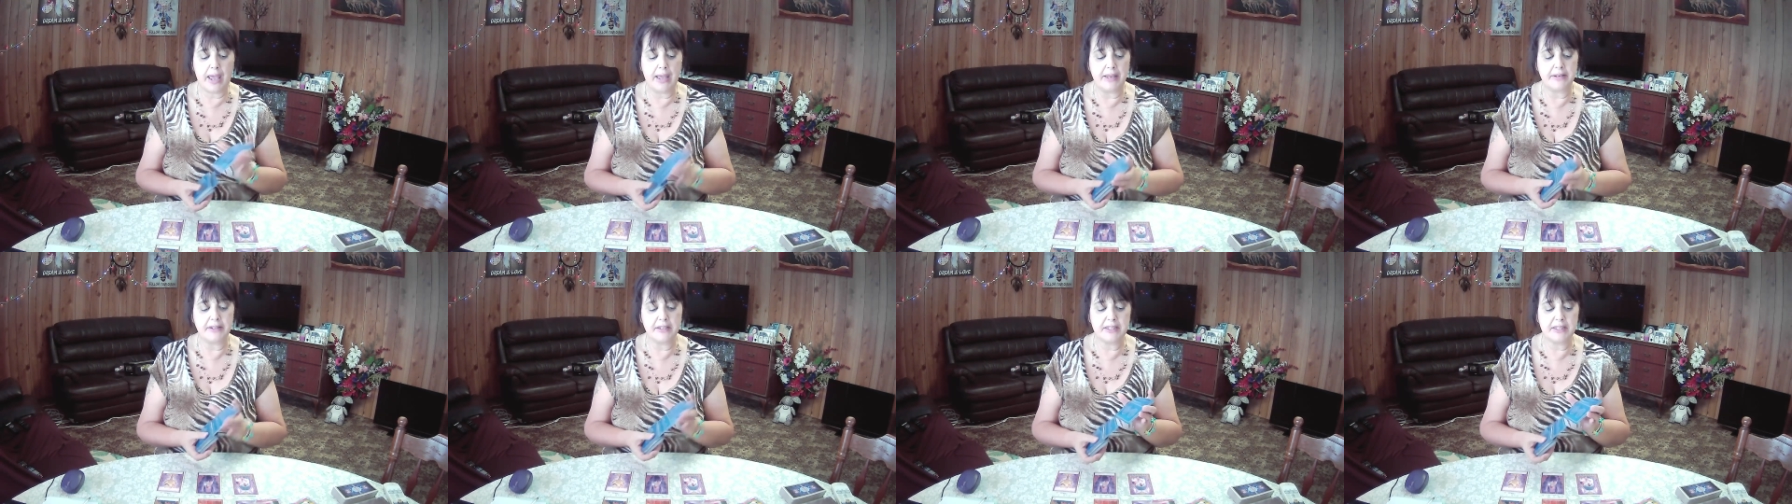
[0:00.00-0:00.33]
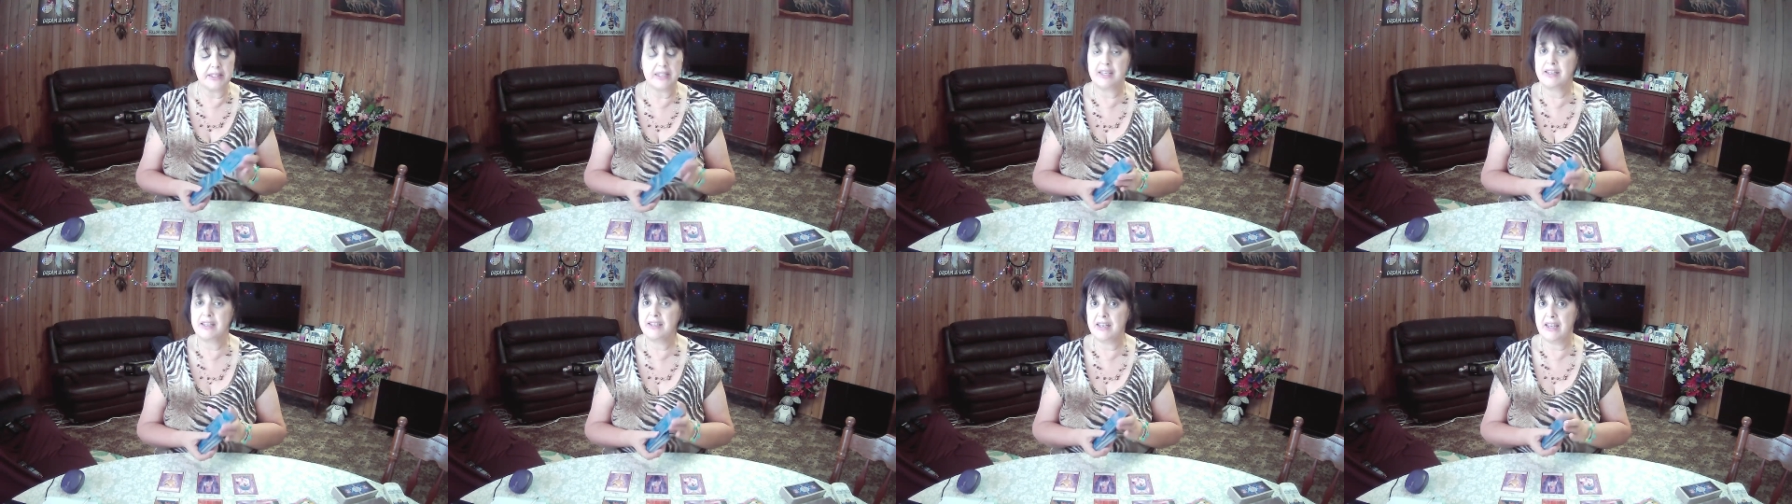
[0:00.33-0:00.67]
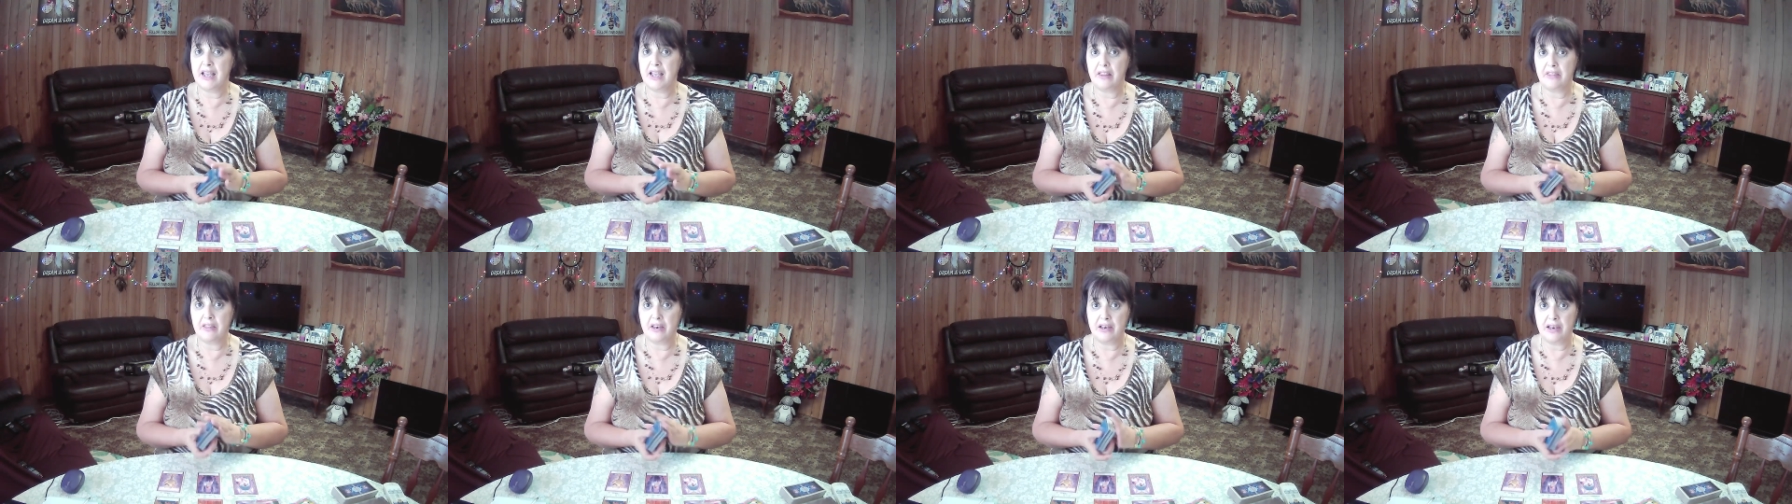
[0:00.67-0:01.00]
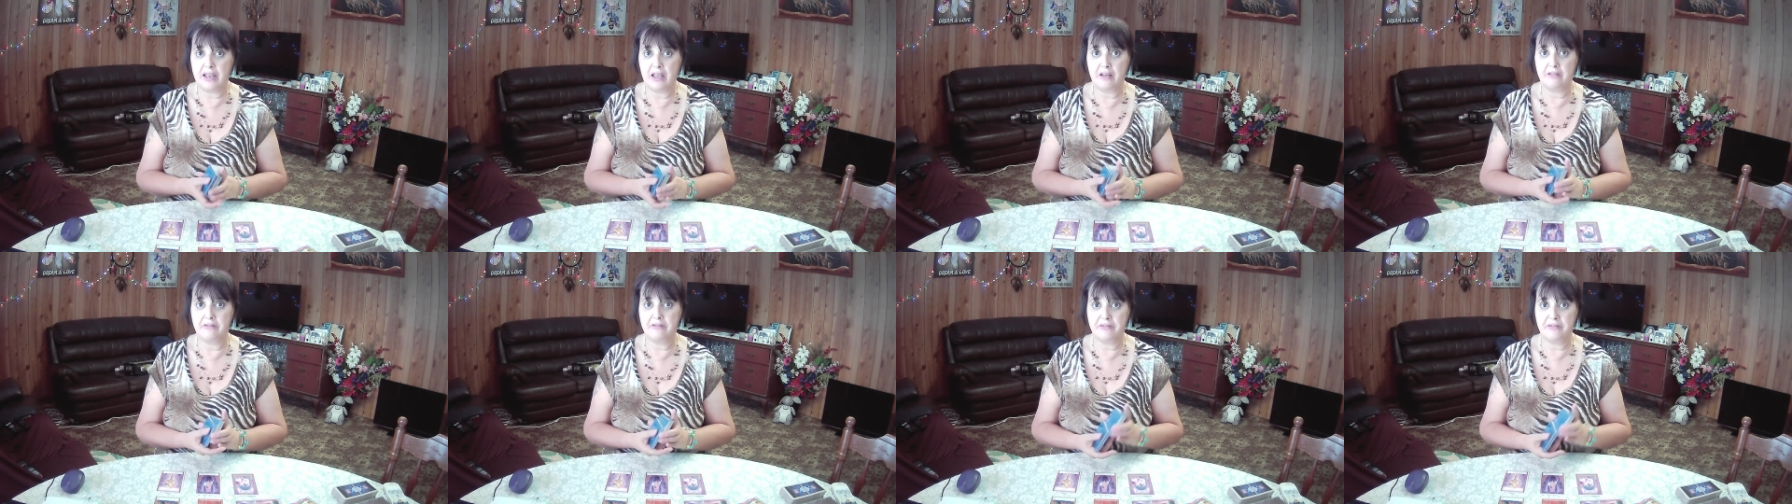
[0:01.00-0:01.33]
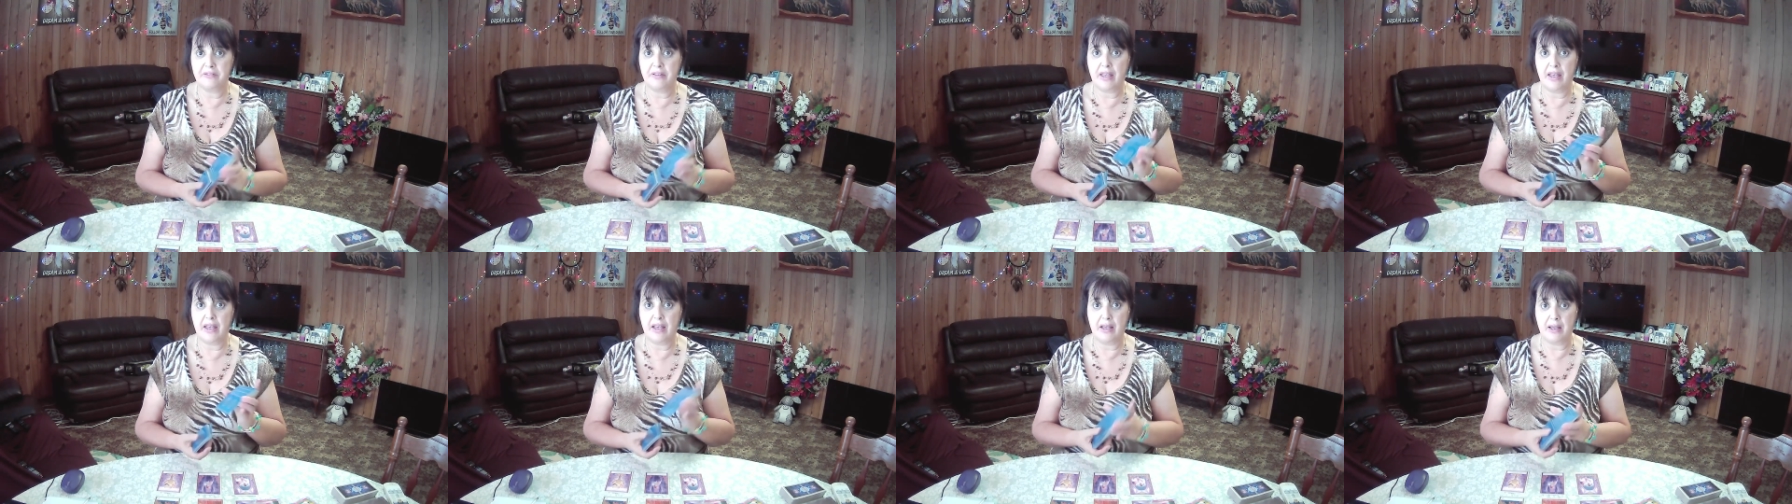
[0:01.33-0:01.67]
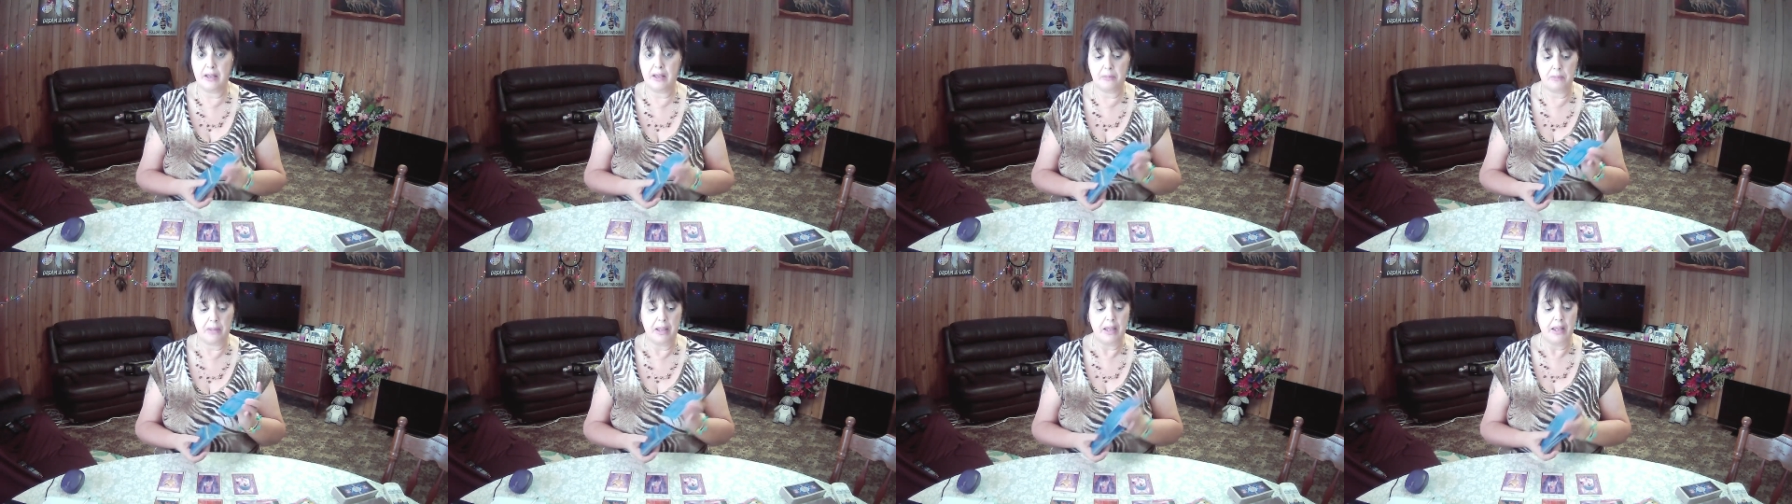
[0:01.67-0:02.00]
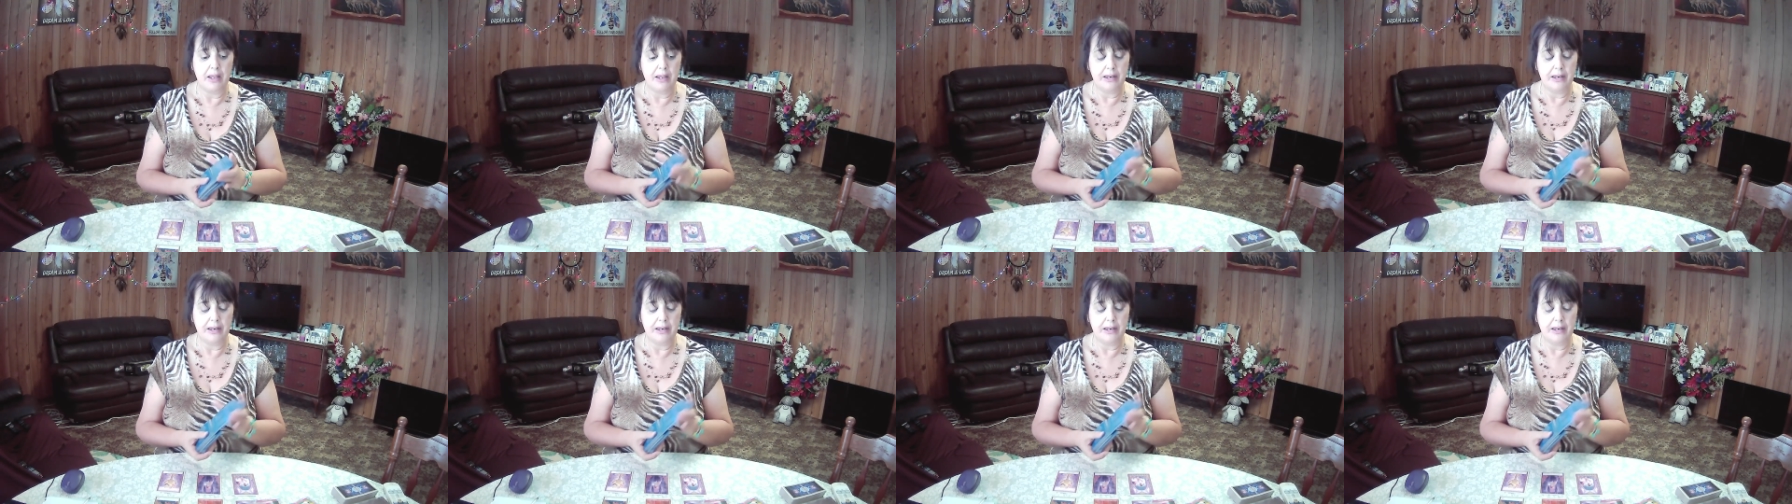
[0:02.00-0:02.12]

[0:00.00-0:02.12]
and see the other love um,